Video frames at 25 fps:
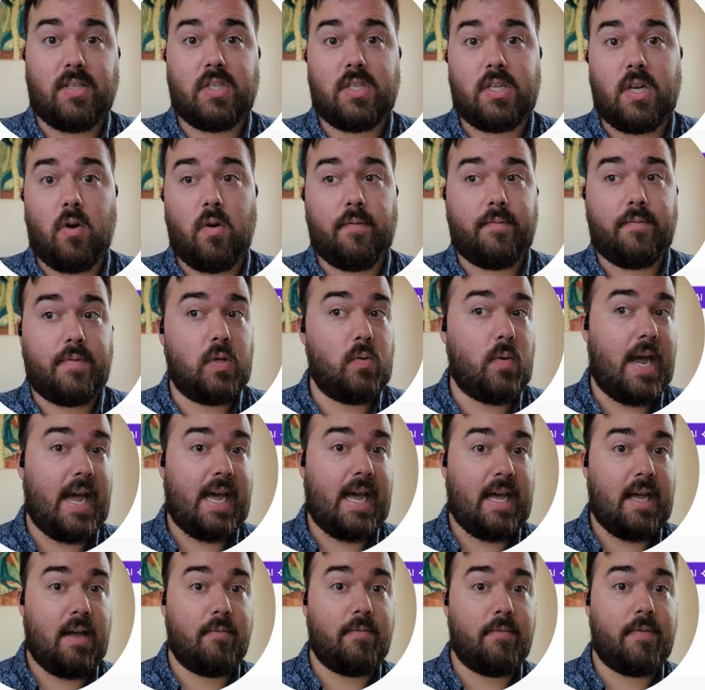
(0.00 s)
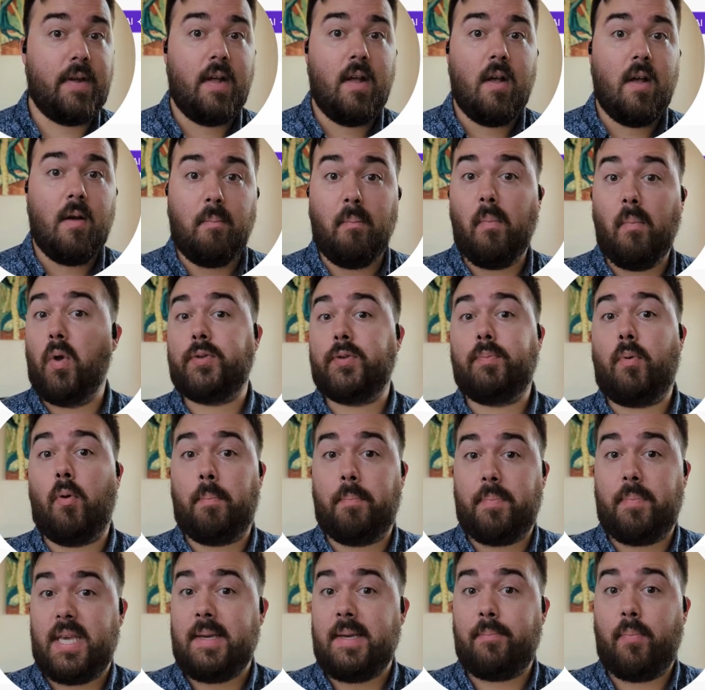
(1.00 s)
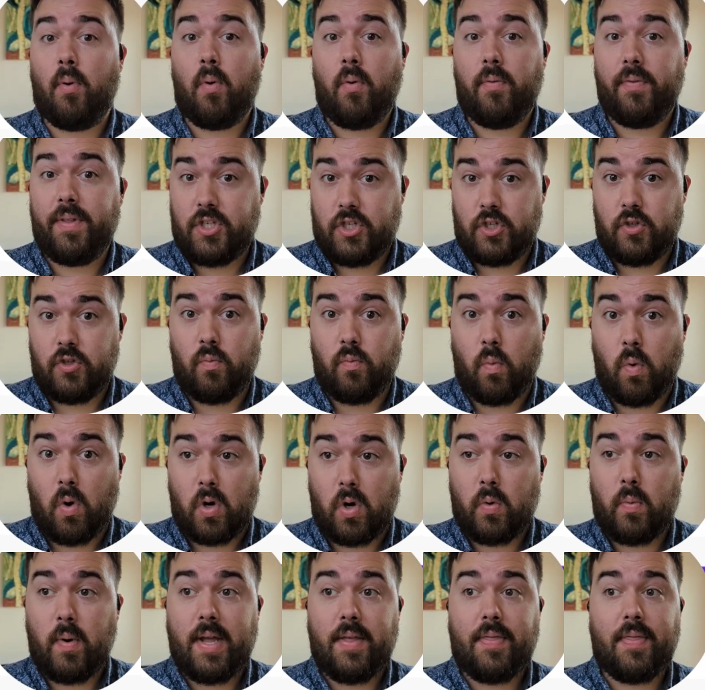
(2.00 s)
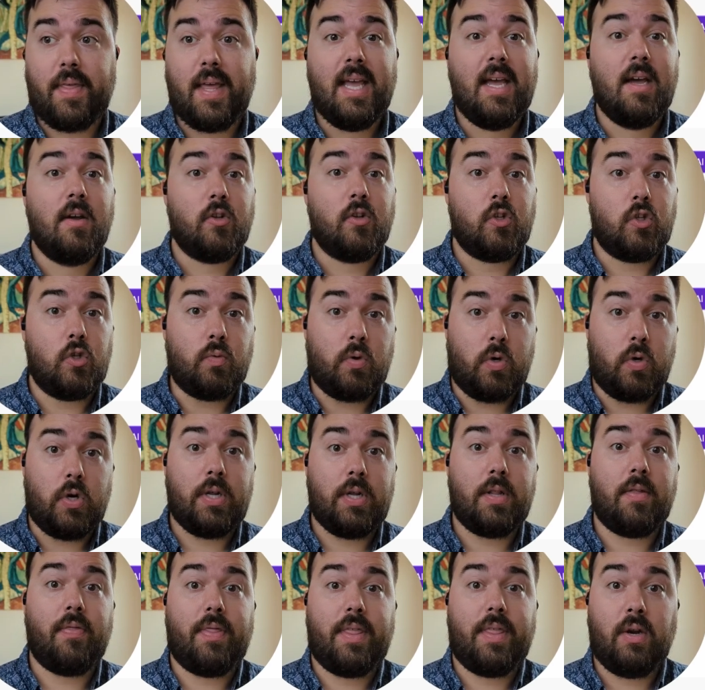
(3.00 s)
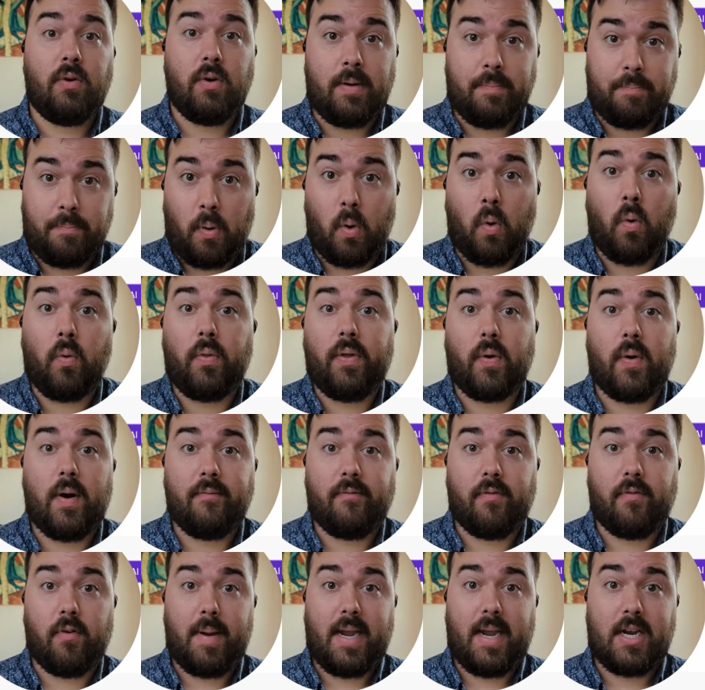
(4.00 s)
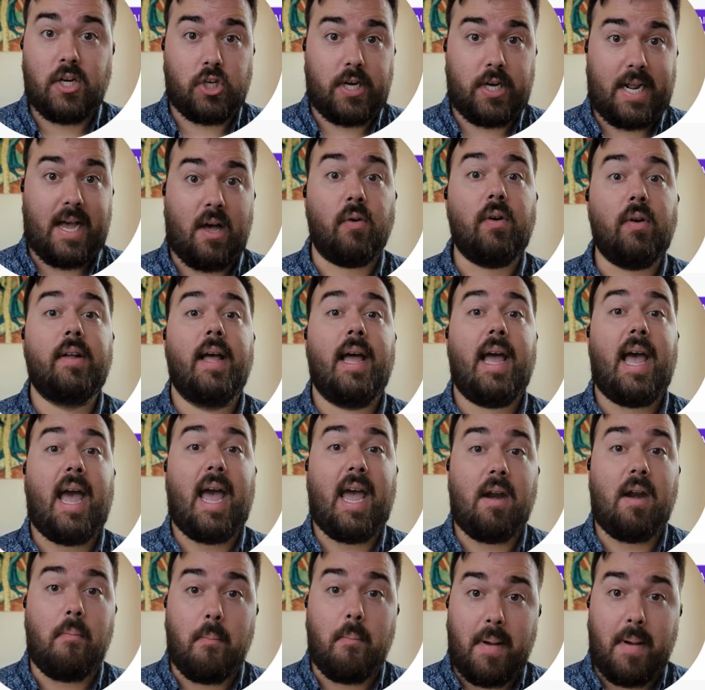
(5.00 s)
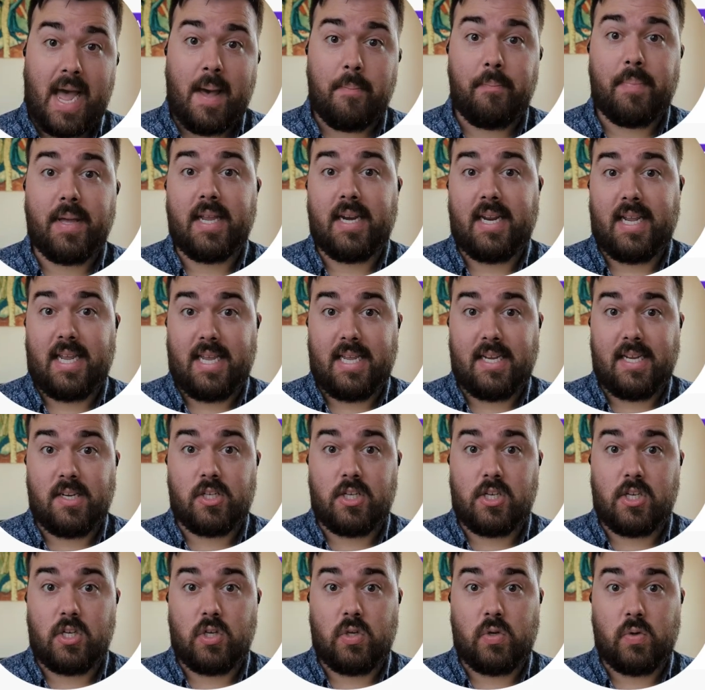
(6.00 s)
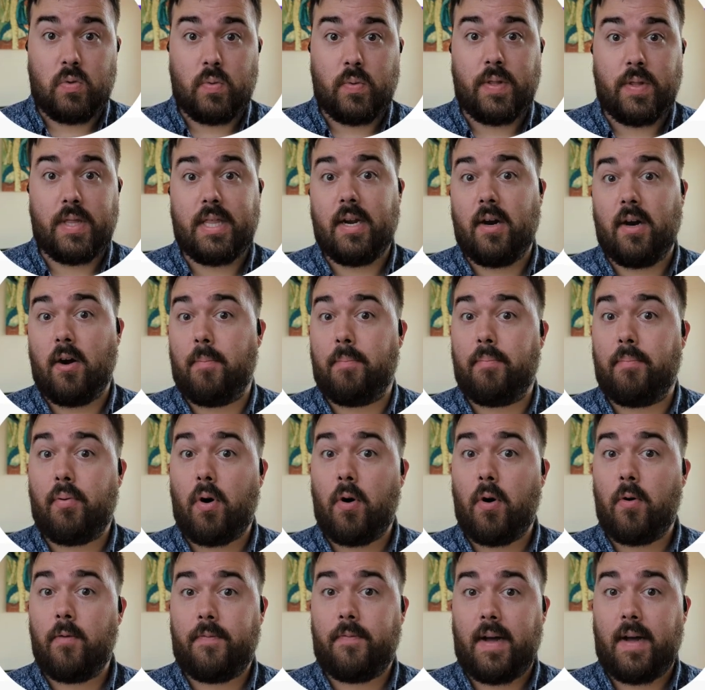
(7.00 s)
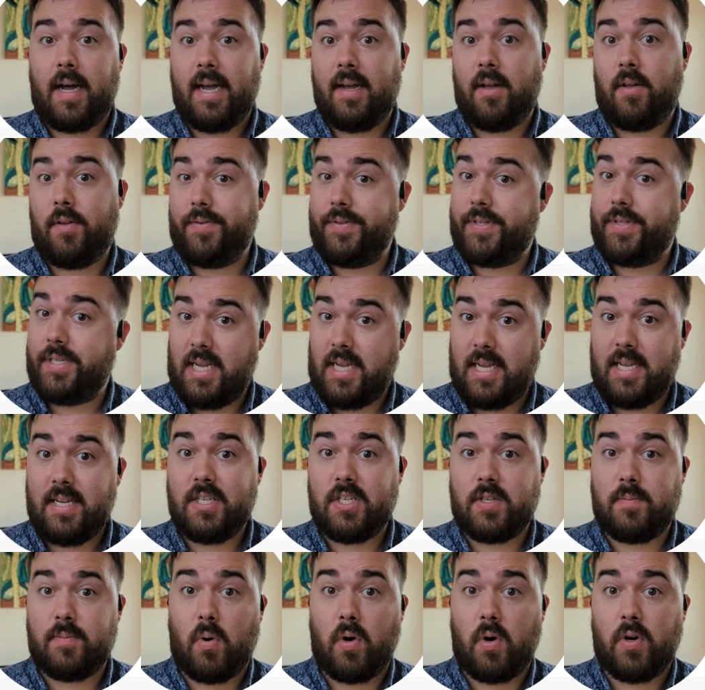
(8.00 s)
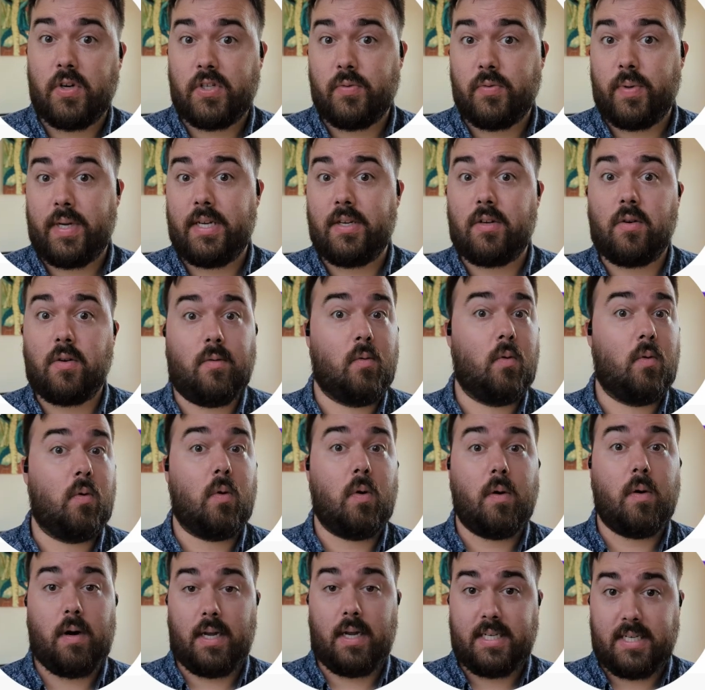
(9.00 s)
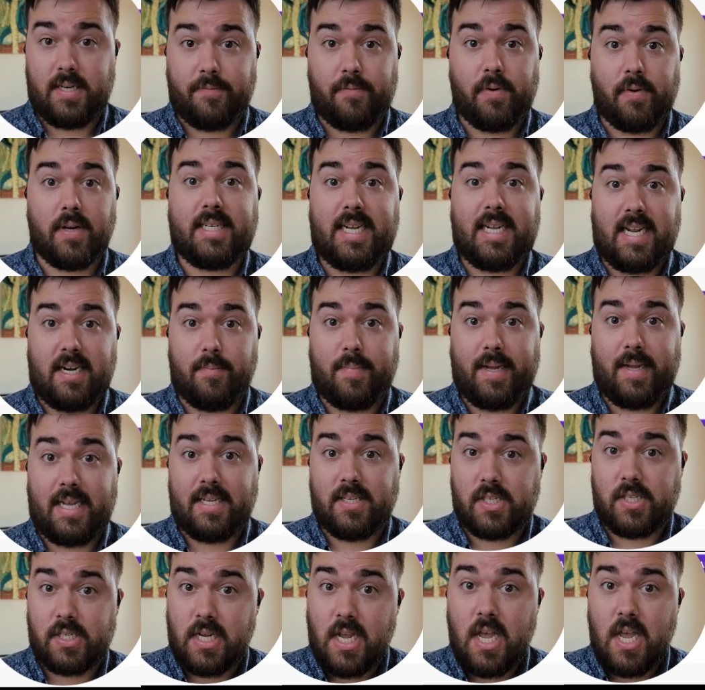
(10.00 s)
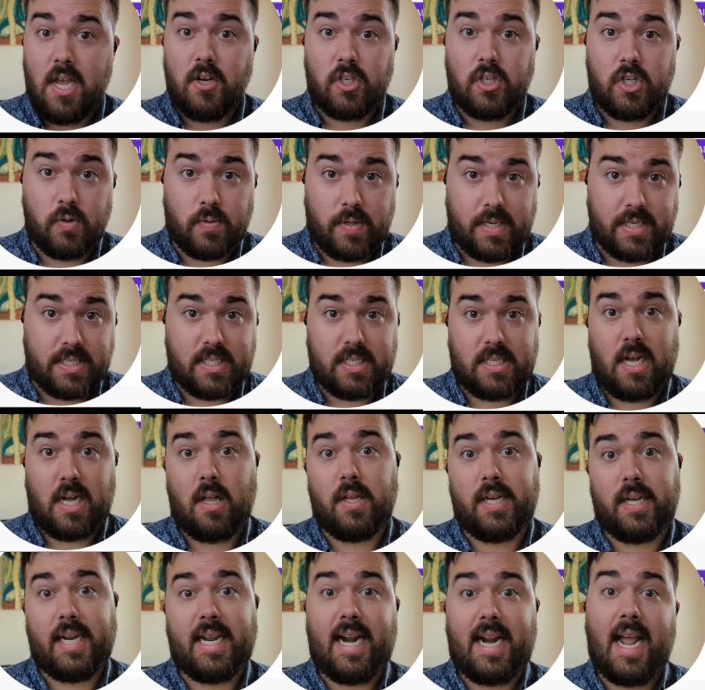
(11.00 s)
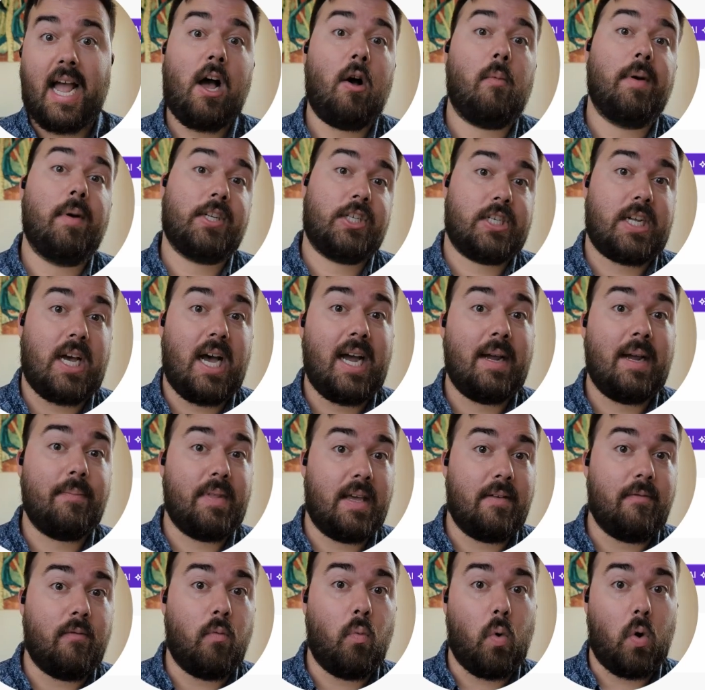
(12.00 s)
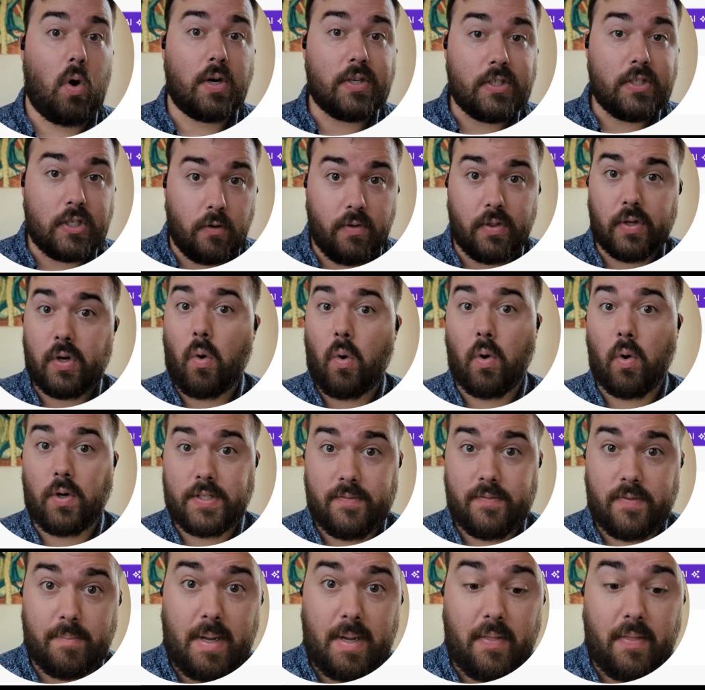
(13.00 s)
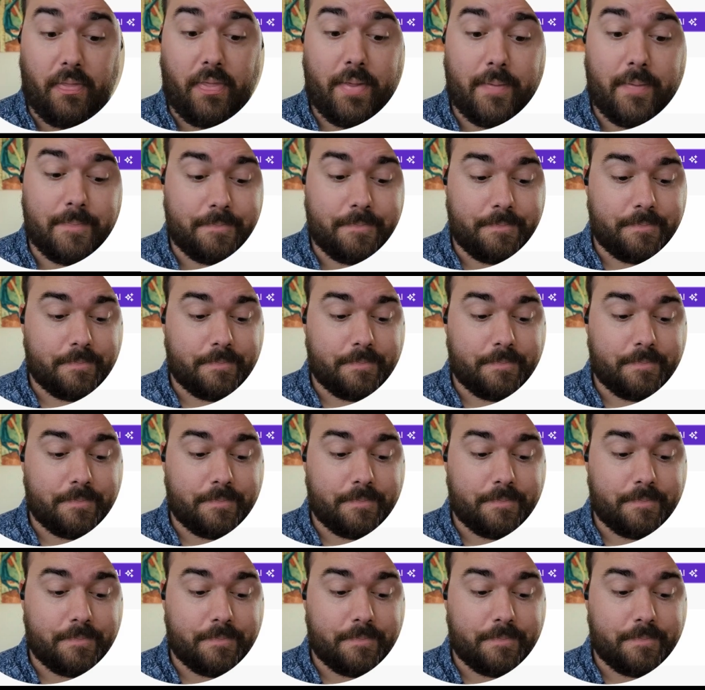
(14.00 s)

So if you have multiple people that you work with, you could, in theory, pull their information out and map it into their profiles in SmartSuite or a different database to consolidate how much time they worked over the course of the month.